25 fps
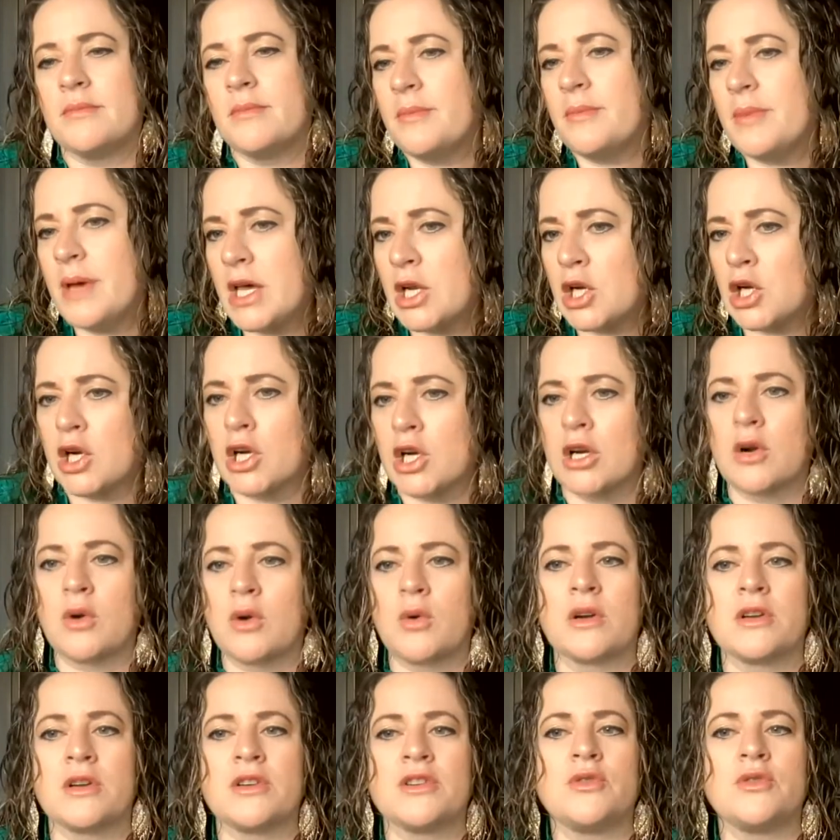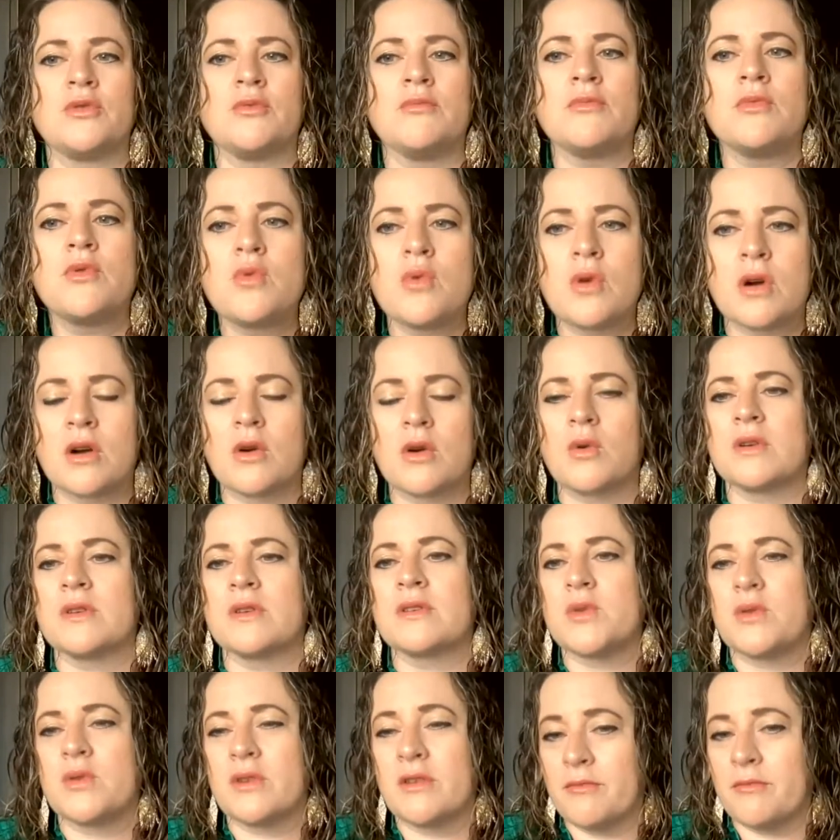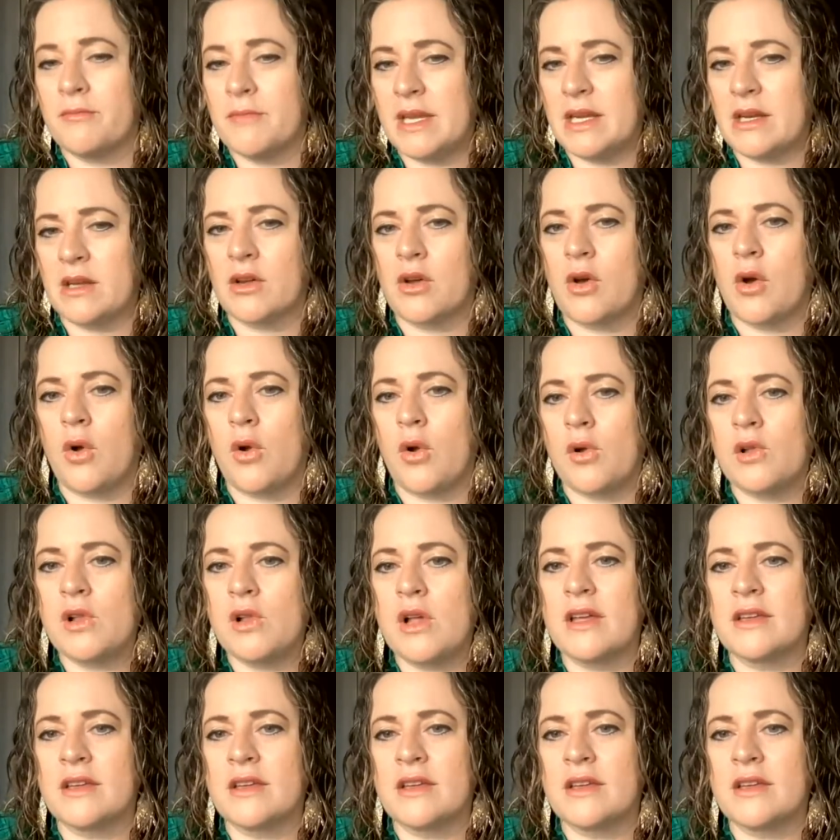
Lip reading: better or do more or sort of meet a goal.